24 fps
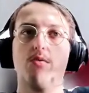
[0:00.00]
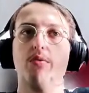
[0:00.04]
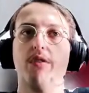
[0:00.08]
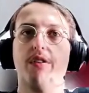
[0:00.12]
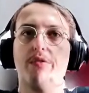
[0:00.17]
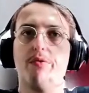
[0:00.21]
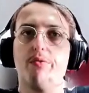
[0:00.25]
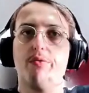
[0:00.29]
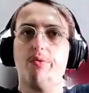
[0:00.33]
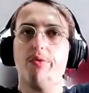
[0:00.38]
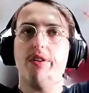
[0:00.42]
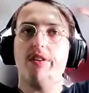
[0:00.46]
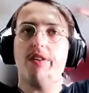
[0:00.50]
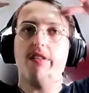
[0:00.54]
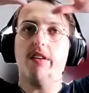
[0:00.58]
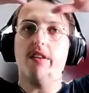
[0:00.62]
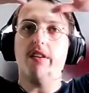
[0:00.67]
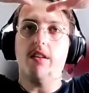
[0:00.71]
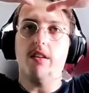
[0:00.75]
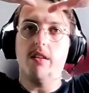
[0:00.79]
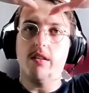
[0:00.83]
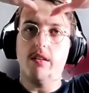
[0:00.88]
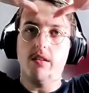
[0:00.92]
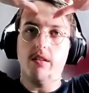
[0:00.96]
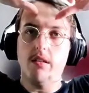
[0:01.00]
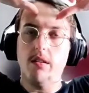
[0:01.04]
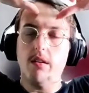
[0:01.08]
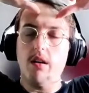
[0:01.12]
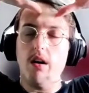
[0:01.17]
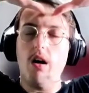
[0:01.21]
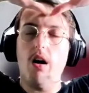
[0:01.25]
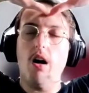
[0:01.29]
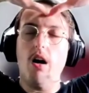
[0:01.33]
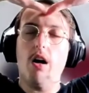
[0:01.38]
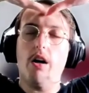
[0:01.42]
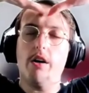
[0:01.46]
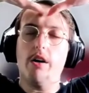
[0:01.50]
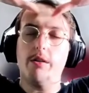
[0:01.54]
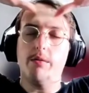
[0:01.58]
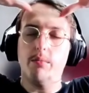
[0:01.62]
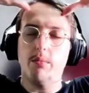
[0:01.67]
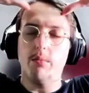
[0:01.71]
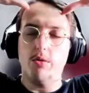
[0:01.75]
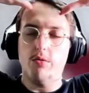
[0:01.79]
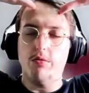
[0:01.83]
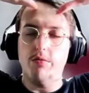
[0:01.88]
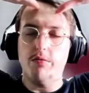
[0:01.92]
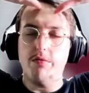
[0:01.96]
we've written harm
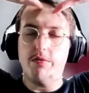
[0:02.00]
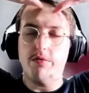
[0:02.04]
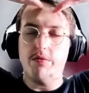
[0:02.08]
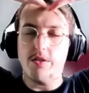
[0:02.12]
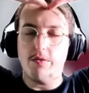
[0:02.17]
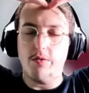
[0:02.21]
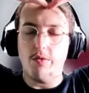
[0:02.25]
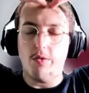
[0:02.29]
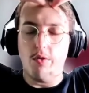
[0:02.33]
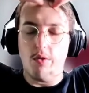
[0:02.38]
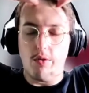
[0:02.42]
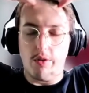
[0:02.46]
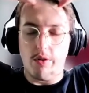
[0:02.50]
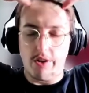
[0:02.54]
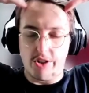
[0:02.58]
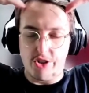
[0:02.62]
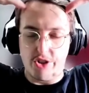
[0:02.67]
moves for